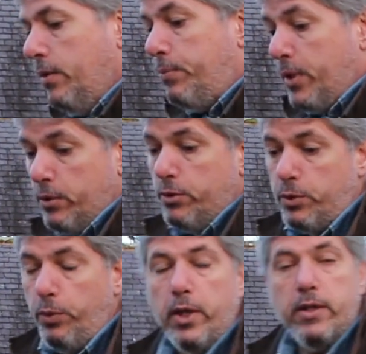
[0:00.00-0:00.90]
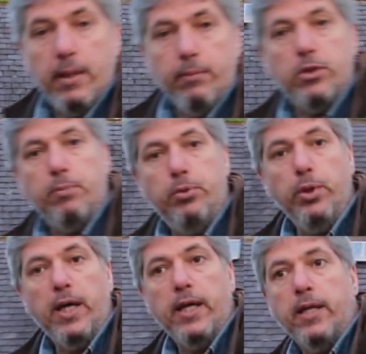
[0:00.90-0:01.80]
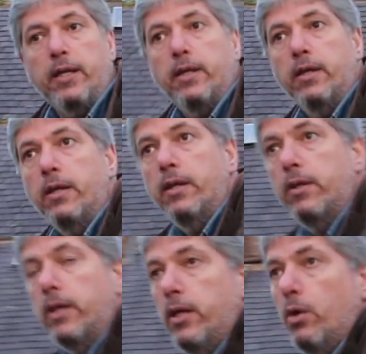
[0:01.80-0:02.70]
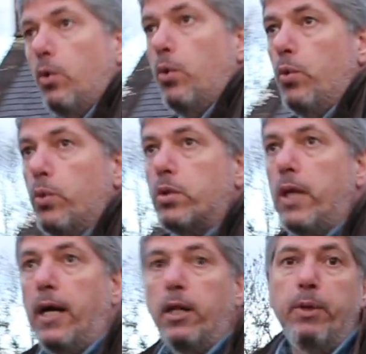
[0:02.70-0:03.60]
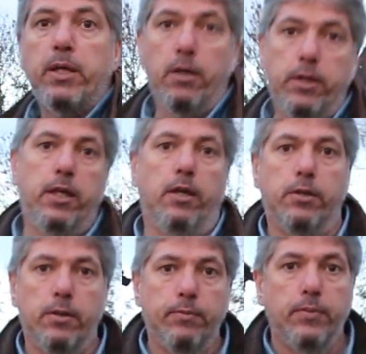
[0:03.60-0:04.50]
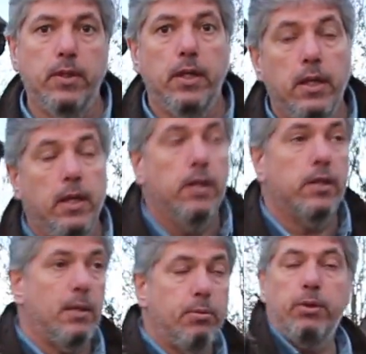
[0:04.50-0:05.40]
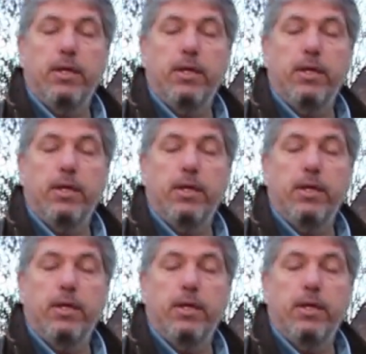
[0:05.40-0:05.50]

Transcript: Burns wanted him to put in the old Alloway kirkyard. A couple of